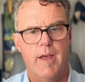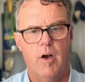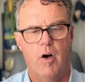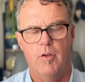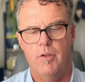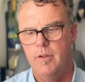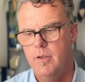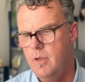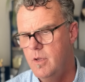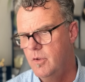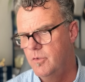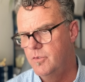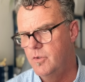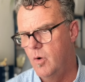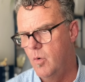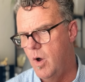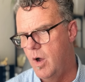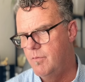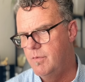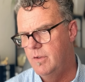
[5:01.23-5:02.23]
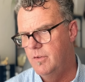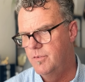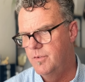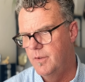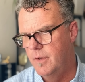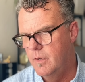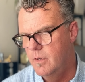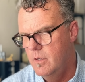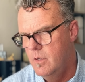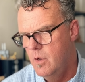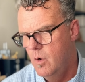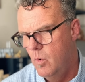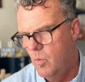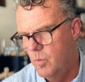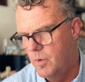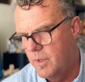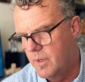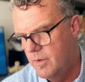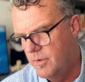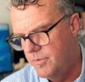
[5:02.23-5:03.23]
held. So obviously,
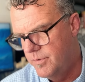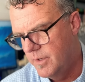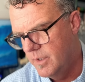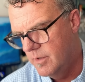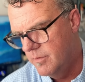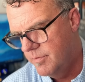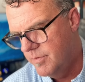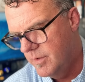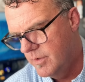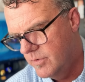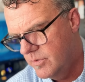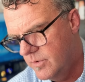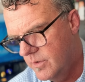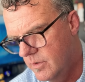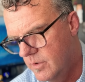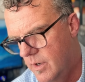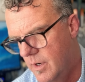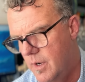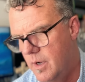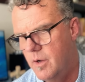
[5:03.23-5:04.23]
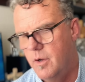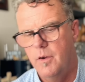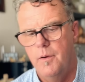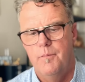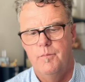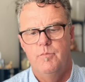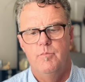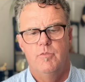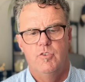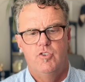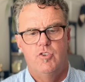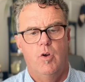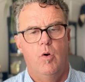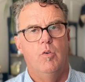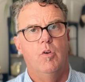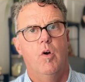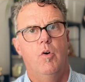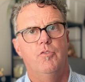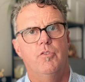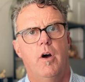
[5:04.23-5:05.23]
we're going to see if this uh,
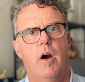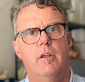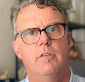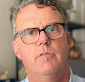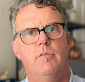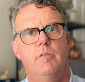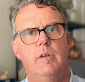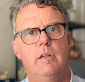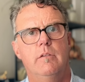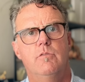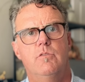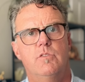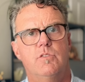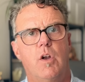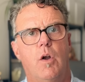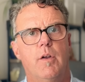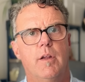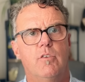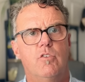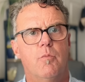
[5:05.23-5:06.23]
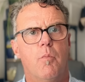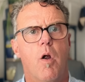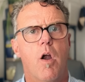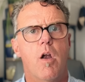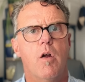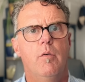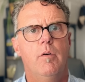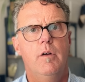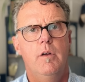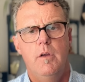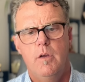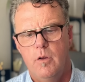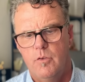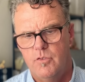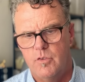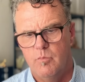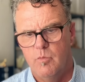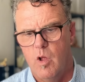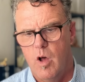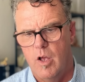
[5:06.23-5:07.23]
show goes on. Starting tomorrow,
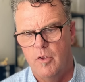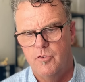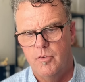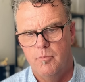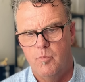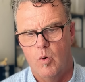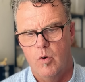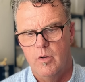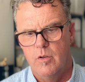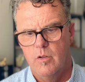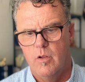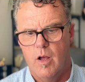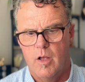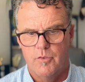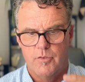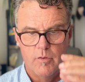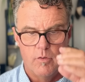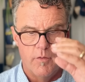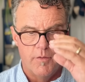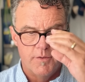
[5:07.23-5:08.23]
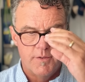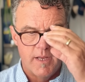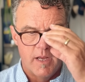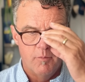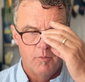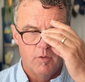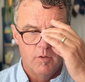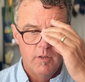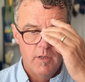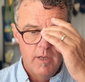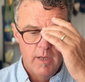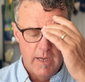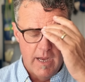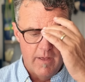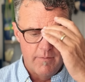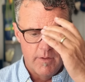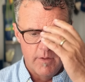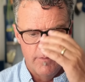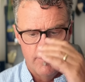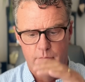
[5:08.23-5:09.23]
some laws, important laws that are on the table,
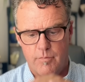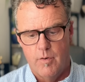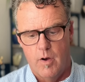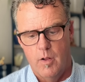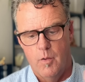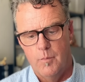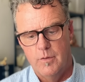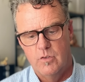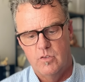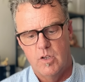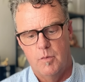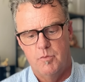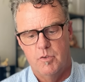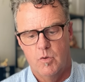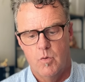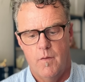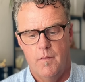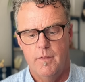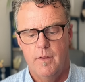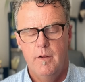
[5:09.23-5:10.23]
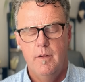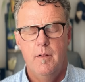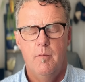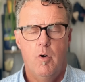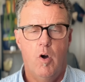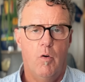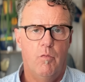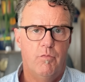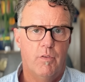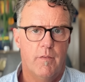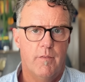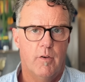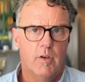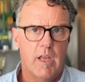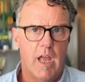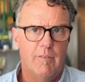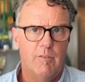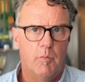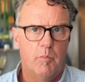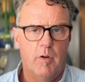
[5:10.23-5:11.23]
and then the following subsequent, hopefully
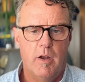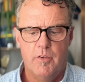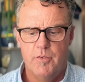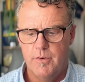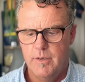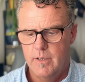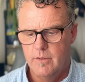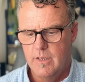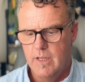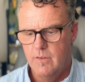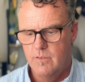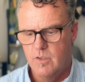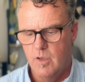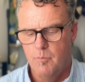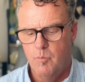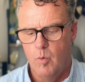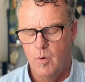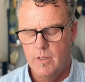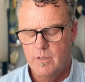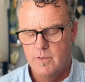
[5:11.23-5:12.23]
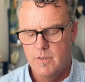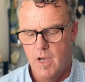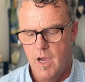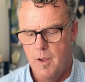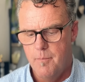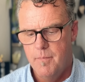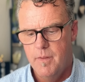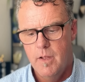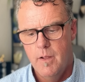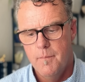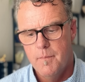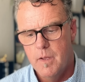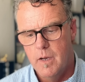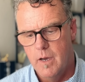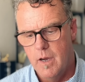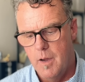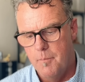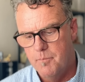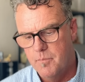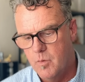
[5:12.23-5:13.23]
we'll have a president at some point in time.
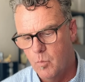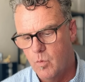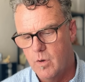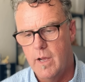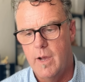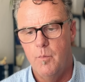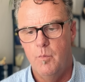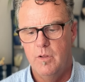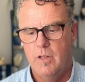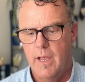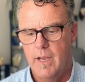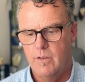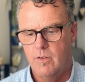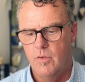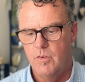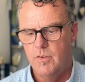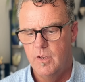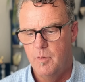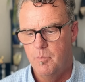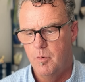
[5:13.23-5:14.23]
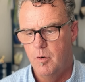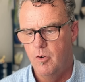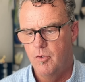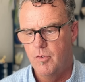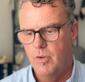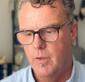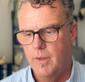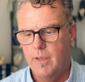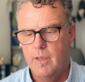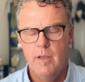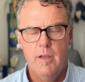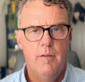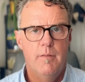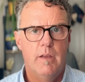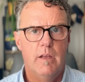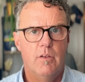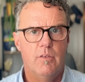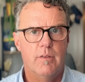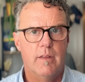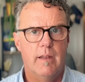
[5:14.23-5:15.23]
Um, what I would like to see personally
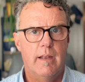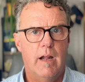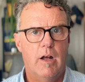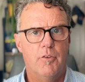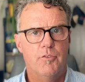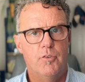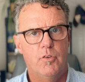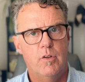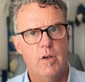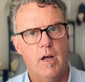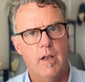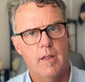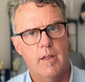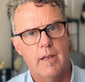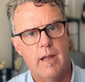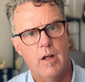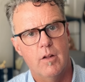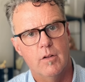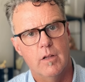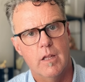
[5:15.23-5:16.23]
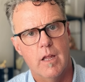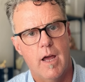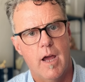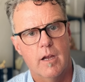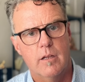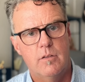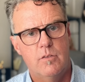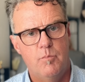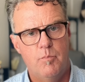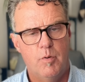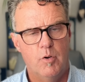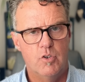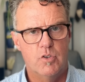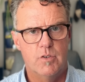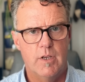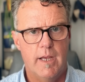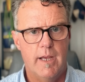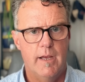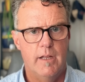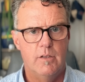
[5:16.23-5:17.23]
is that al-Sudani and al-Awlak
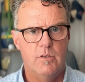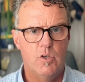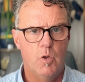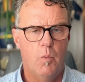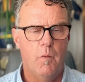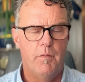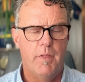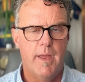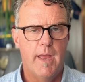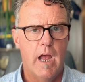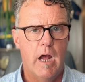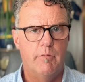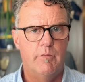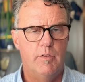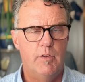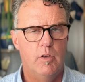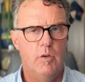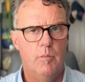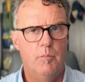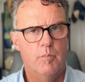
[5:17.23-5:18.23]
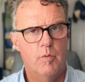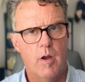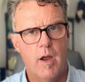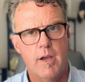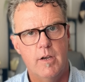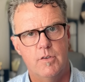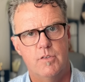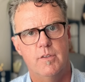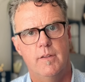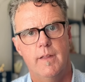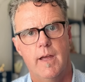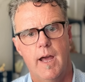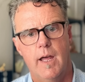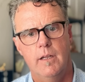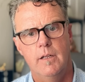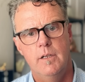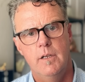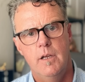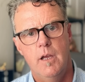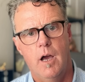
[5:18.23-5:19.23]
push ahead, do what they have to do prior to
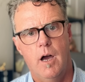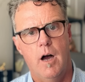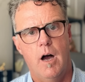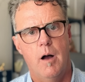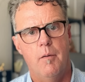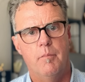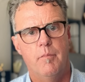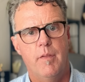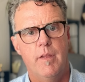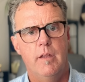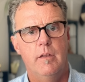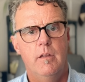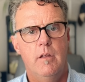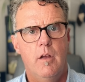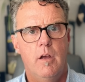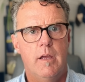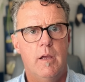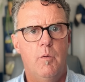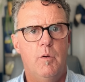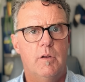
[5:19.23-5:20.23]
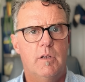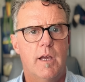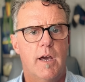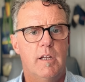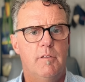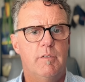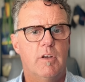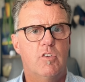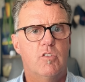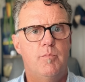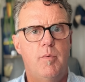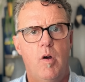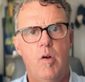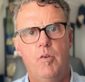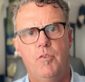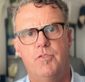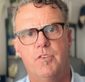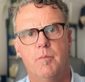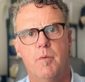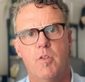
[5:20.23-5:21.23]
that, um, then it would kind of
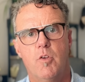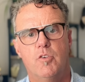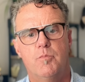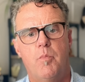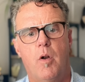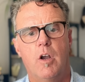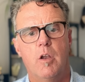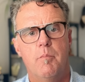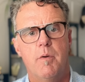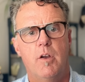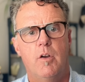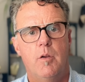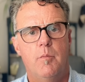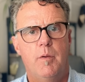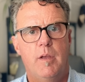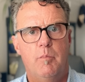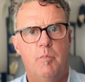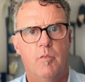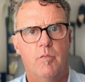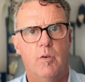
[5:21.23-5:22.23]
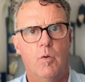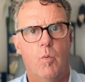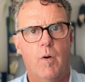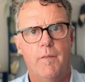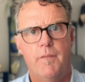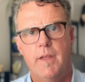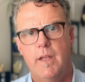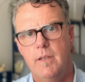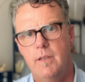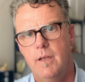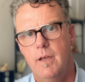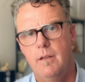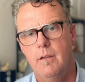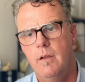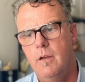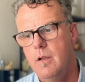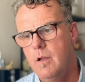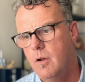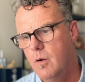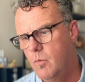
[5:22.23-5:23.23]
expose some of those parliamentary people for what they
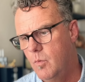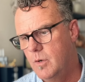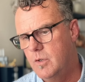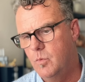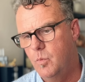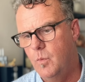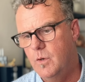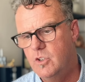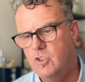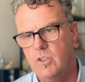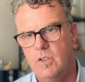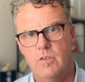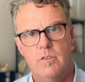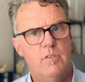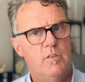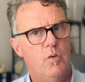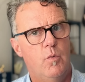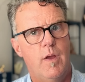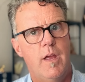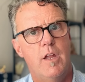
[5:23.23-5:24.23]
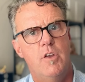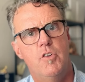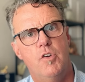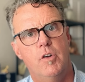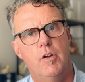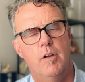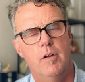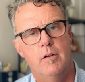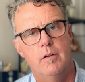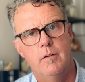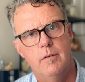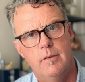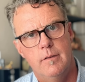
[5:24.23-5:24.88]
did, which, is to hinder